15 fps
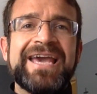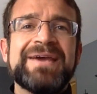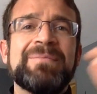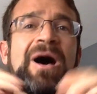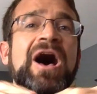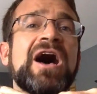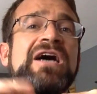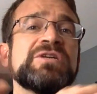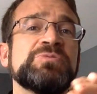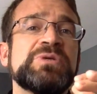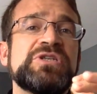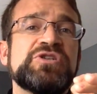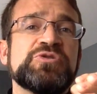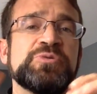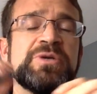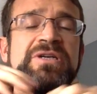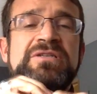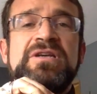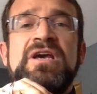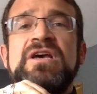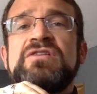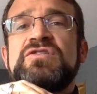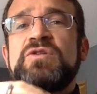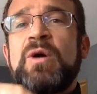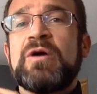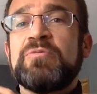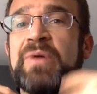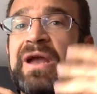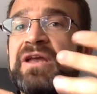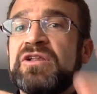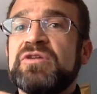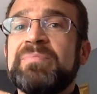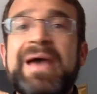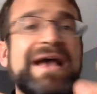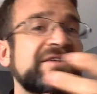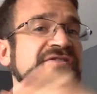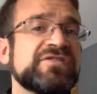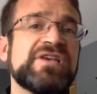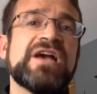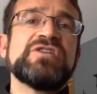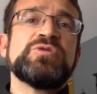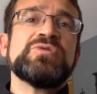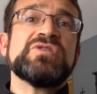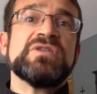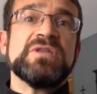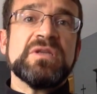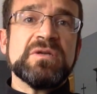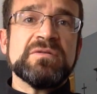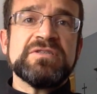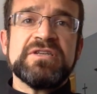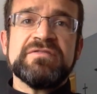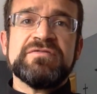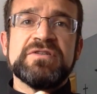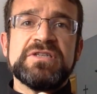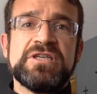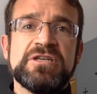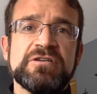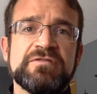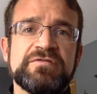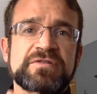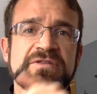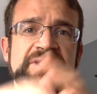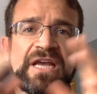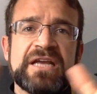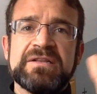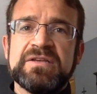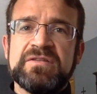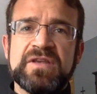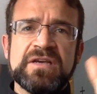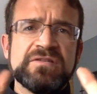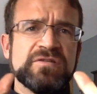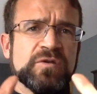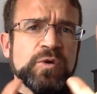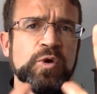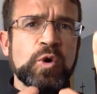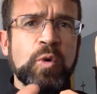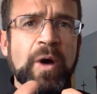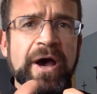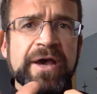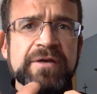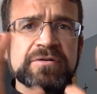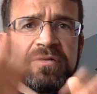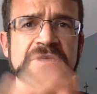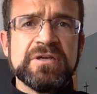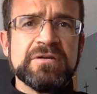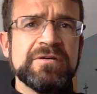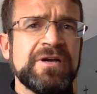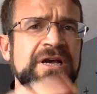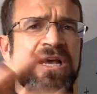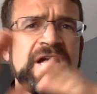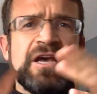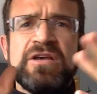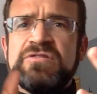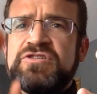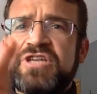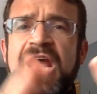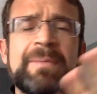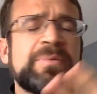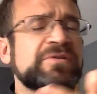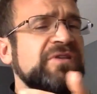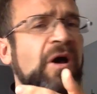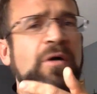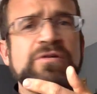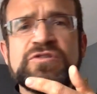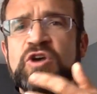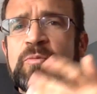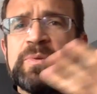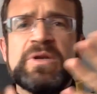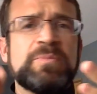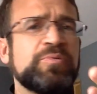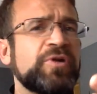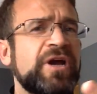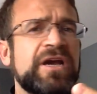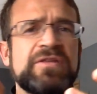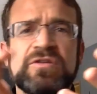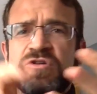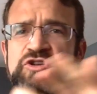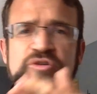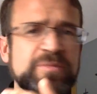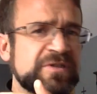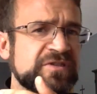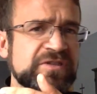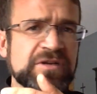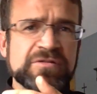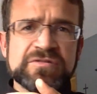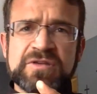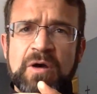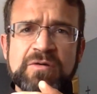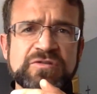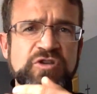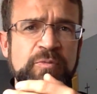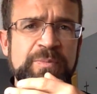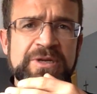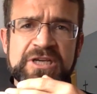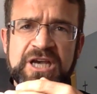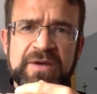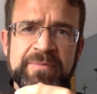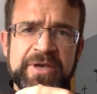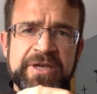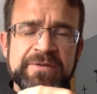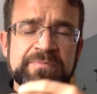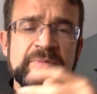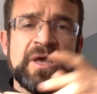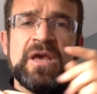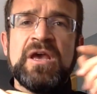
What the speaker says: am on retreat, so our regular mass schedule is a little different here for daily things, a little quieter here. Chapel's always open to pray. The Newman Center is always open to come in.